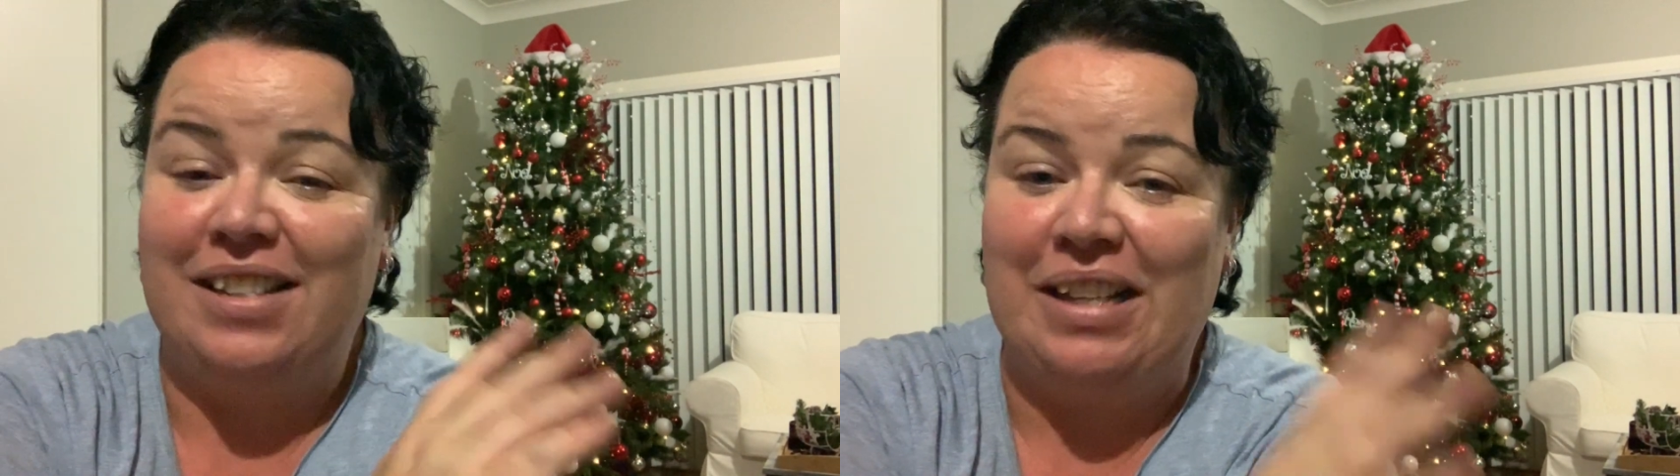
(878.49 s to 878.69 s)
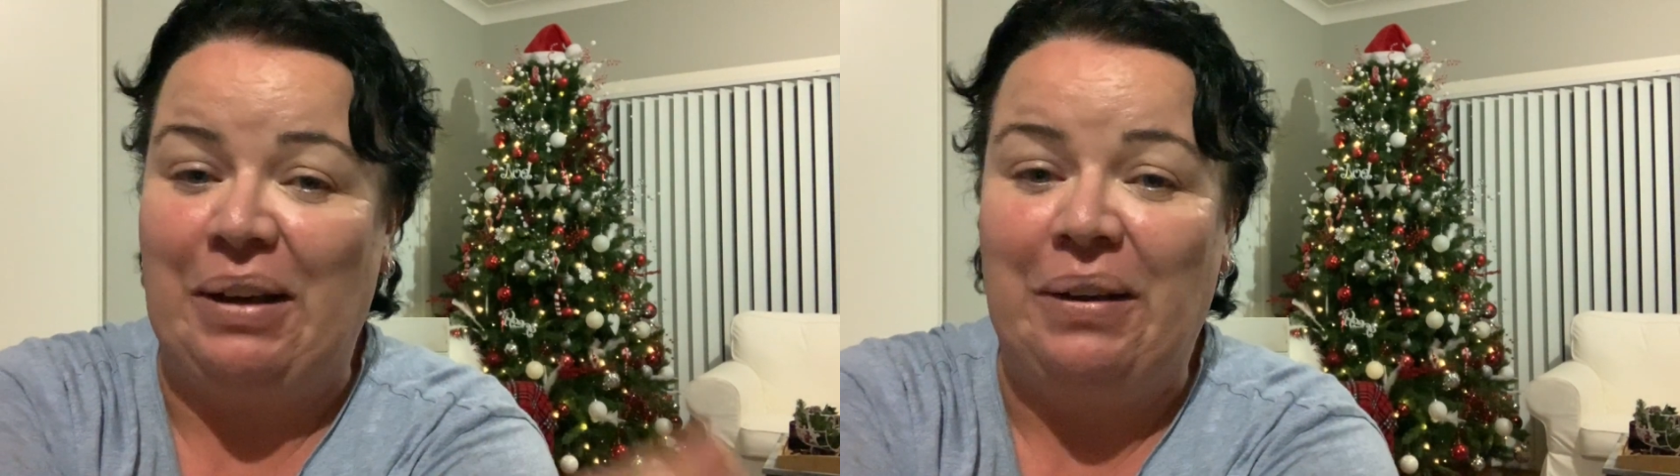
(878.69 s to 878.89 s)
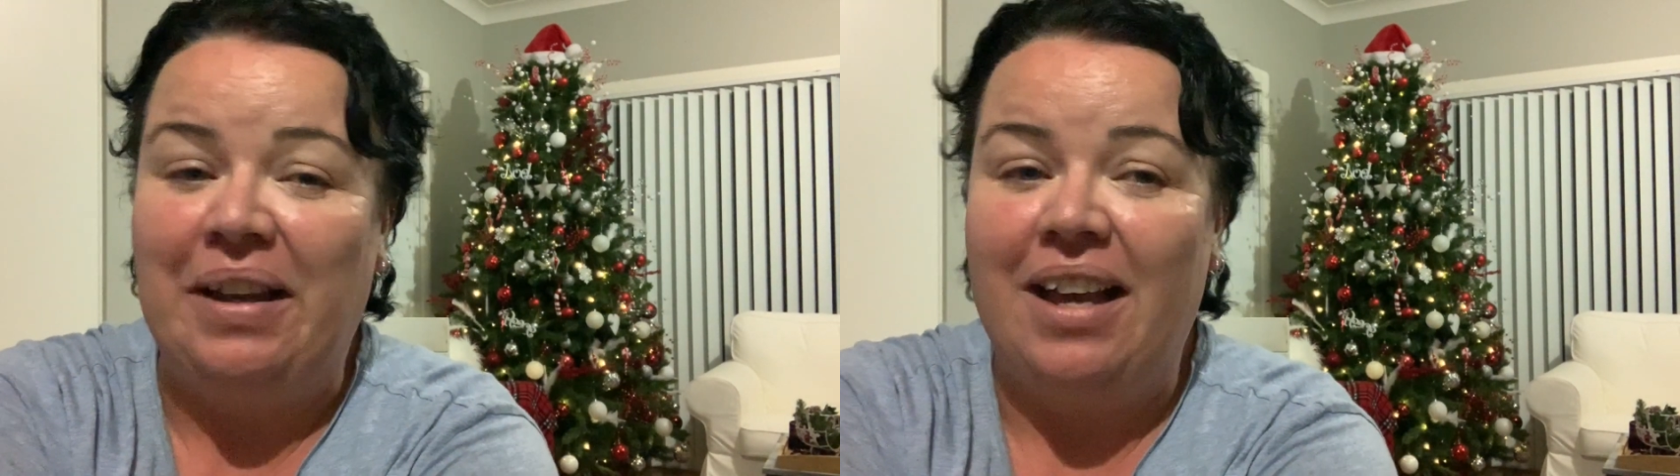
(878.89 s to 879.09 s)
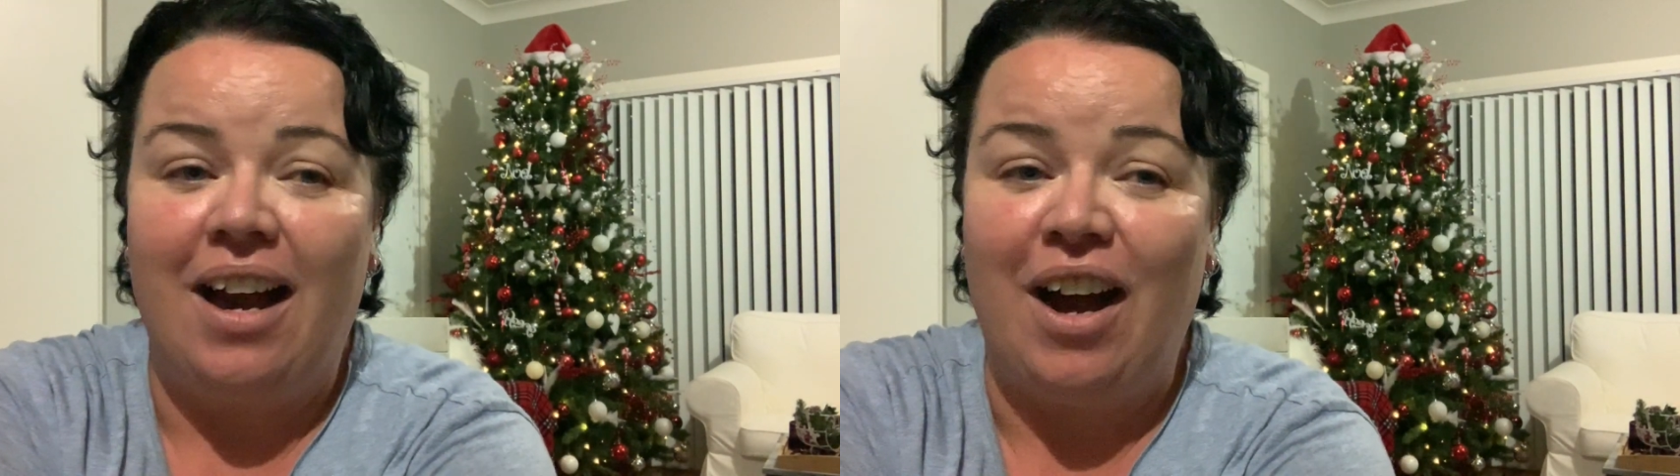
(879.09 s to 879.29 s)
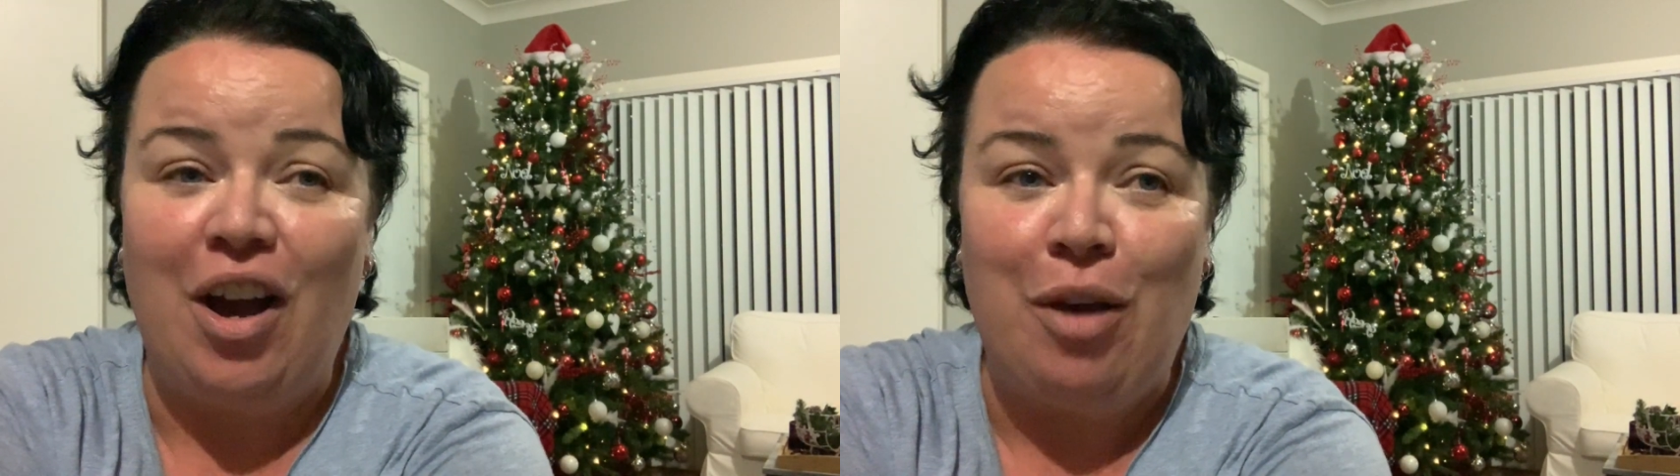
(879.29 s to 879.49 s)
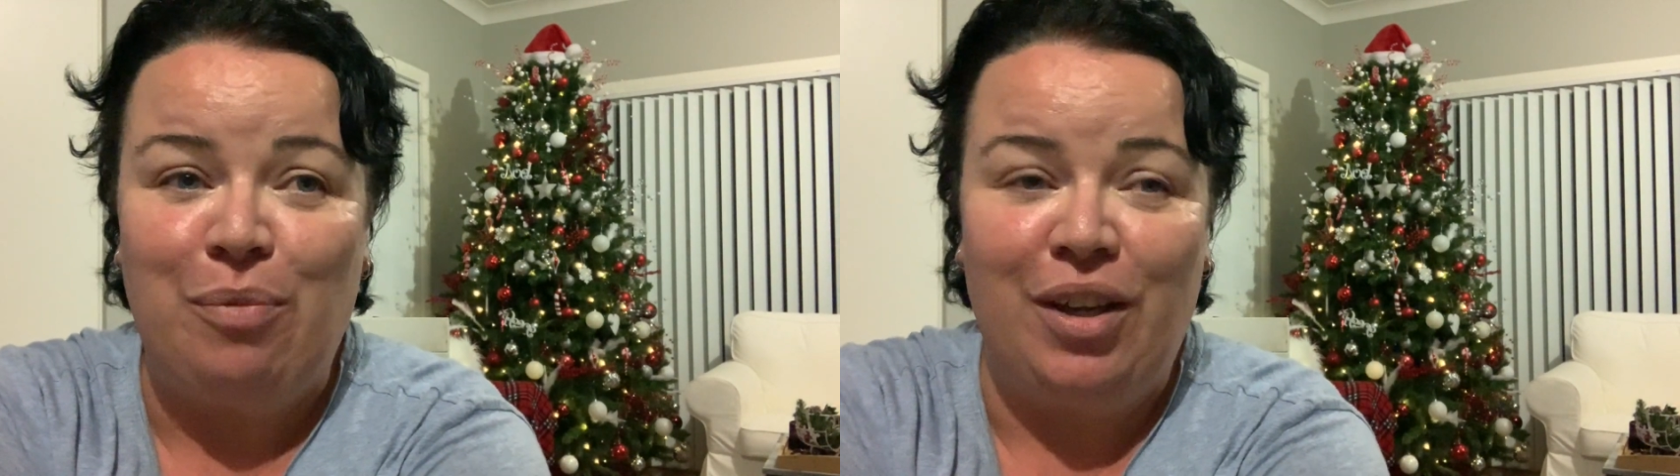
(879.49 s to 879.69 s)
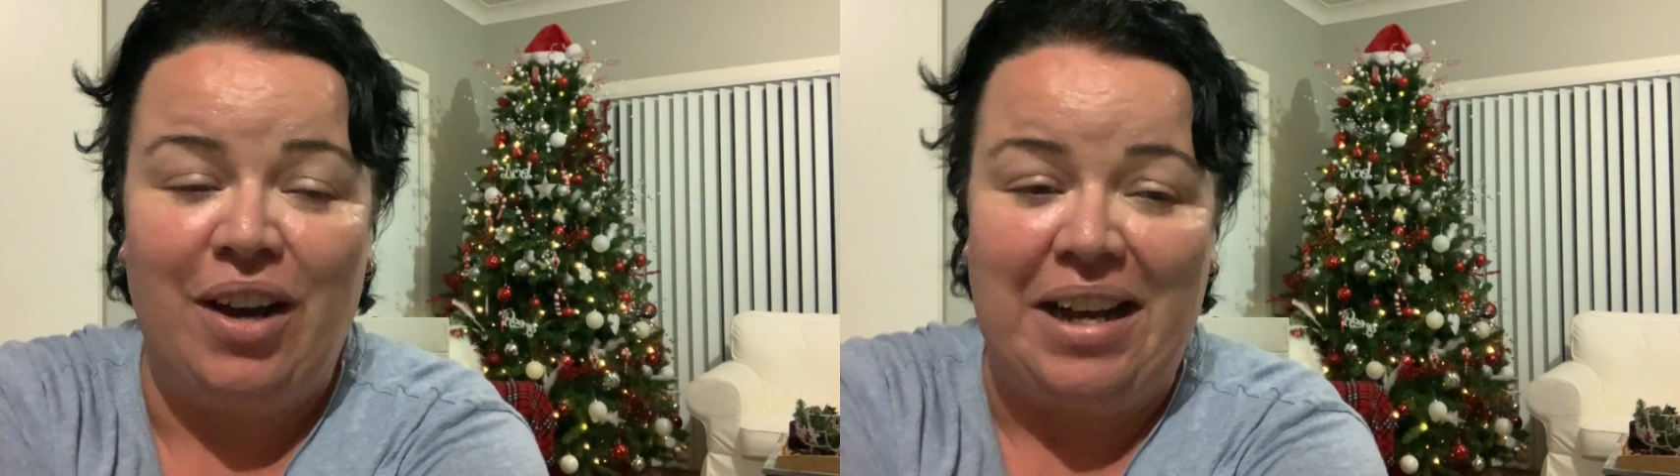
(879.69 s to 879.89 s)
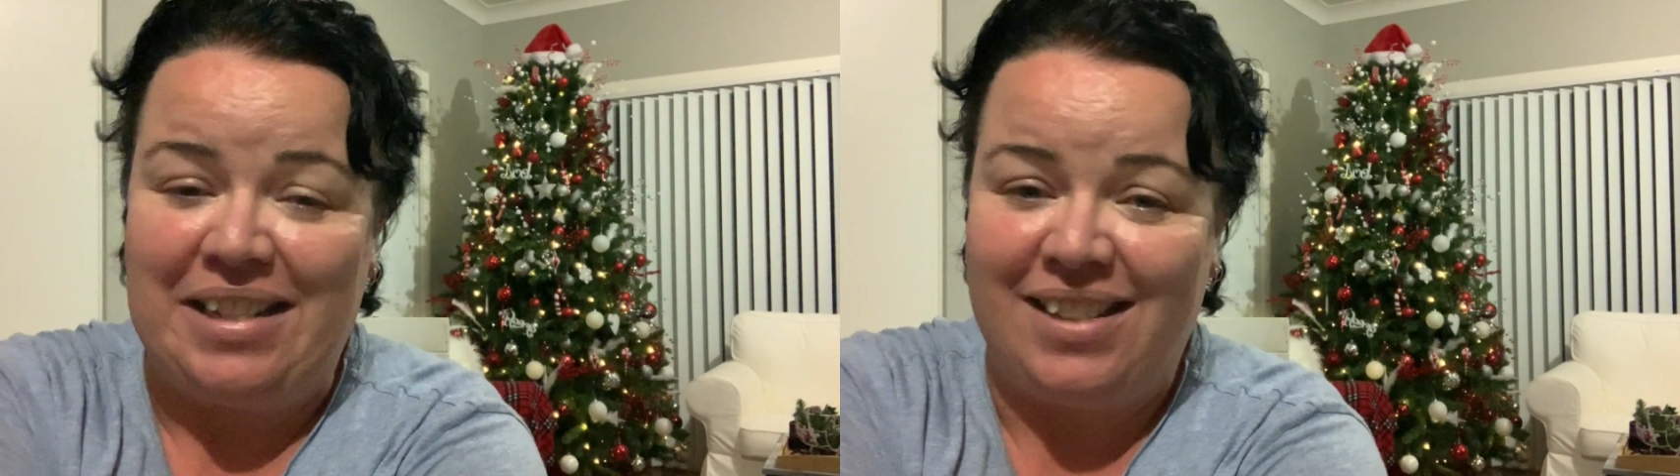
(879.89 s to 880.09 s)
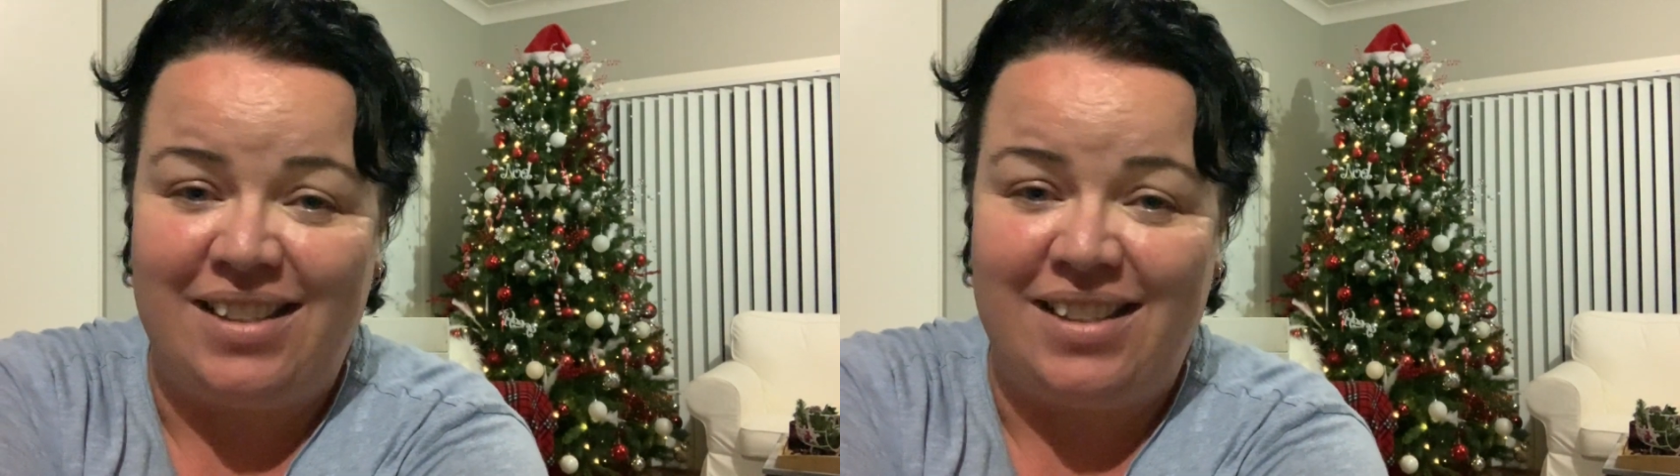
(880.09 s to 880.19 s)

So I hope you guys